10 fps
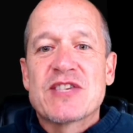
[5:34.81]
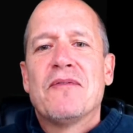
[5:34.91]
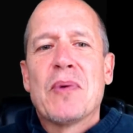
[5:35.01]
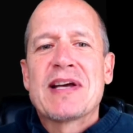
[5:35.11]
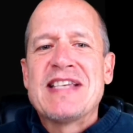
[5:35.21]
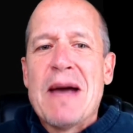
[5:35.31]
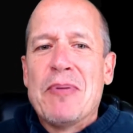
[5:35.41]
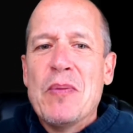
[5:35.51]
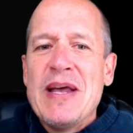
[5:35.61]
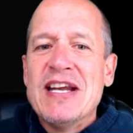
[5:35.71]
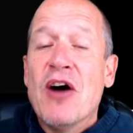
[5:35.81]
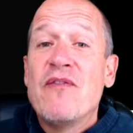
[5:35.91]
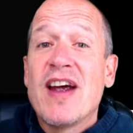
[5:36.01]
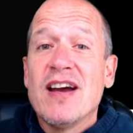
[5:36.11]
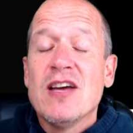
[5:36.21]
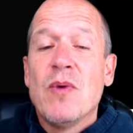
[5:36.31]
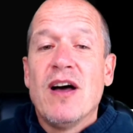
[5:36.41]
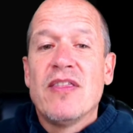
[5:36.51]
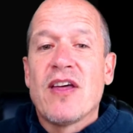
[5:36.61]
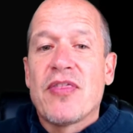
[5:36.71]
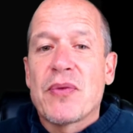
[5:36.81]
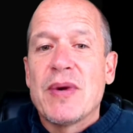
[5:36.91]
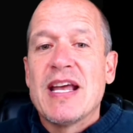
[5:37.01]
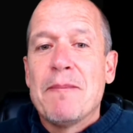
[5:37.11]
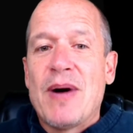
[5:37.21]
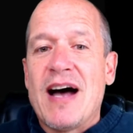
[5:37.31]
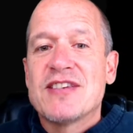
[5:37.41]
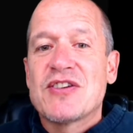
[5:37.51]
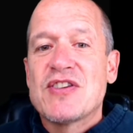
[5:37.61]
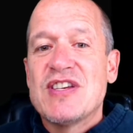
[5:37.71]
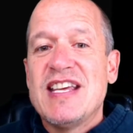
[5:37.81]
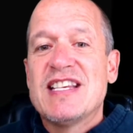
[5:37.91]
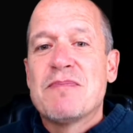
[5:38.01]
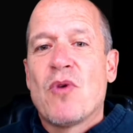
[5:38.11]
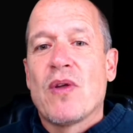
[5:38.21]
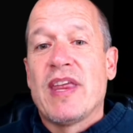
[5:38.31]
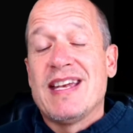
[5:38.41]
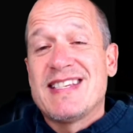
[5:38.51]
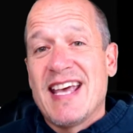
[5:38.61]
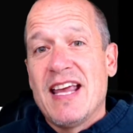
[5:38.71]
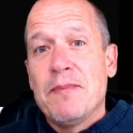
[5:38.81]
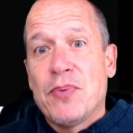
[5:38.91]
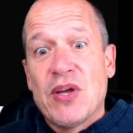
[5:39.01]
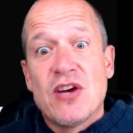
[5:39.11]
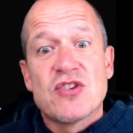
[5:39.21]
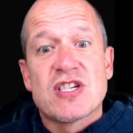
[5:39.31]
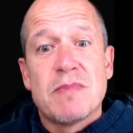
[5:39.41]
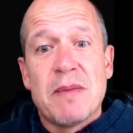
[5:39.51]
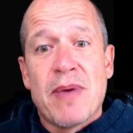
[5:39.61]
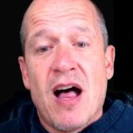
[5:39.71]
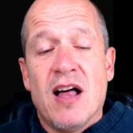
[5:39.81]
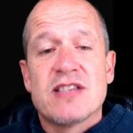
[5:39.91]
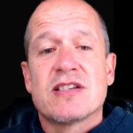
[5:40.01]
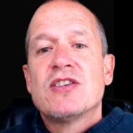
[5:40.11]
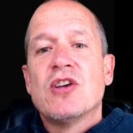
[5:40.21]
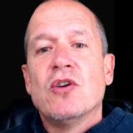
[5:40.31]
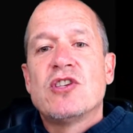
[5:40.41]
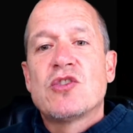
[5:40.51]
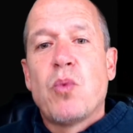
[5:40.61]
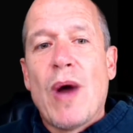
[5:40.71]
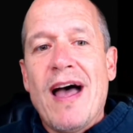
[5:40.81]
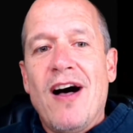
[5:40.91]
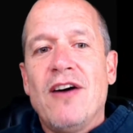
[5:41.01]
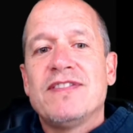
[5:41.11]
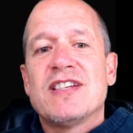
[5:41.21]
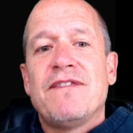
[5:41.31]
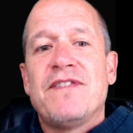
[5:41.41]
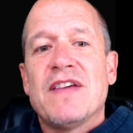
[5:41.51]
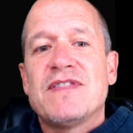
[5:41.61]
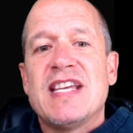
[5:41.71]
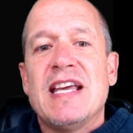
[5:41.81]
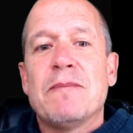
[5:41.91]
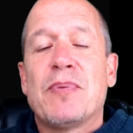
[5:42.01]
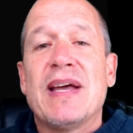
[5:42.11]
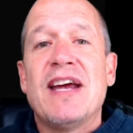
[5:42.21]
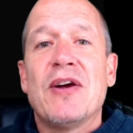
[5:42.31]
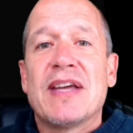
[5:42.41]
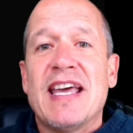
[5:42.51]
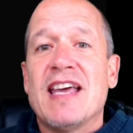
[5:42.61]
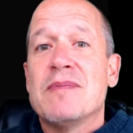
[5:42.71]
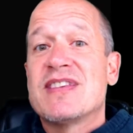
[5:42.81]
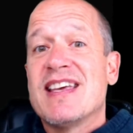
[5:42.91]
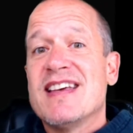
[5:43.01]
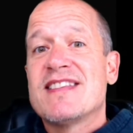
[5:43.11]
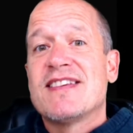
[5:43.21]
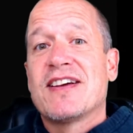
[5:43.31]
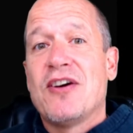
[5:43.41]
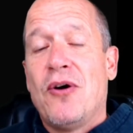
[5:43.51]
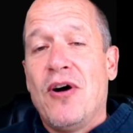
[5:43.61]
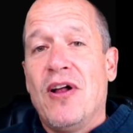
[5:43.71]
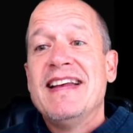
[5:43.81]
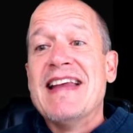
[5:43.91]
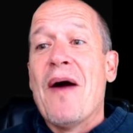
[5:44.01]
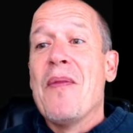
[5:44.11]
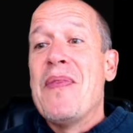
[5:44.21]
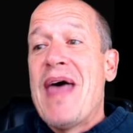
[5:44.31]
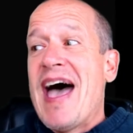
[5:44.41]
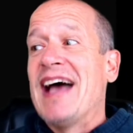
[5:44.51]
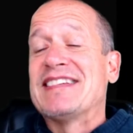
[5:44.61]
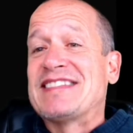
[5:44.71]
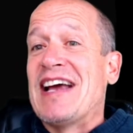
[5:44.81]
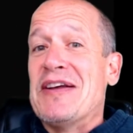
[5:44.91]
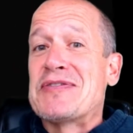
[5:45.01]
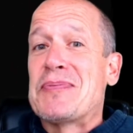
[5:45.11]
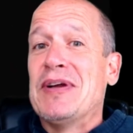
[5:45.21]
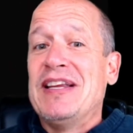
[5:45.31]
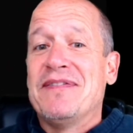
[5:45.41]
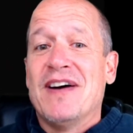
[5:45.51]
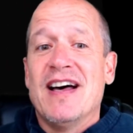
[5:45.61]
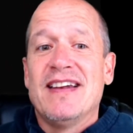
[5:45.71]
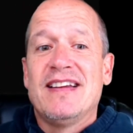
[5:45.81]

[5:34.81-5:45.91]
For example, we know very well that 3 imposters needs more than 10 players to be balanced, so 12 to 15 player games is a goal. Now that sounds really fun.